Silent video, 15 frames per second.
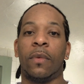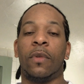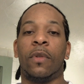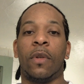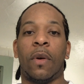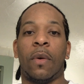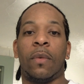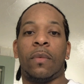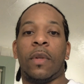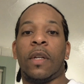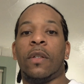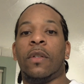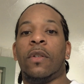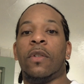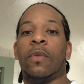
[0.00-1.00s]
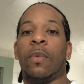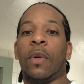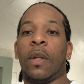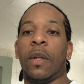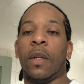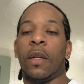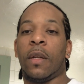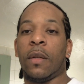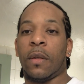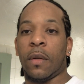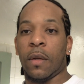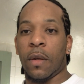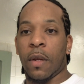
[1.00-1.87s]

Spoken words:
So that's just what it is.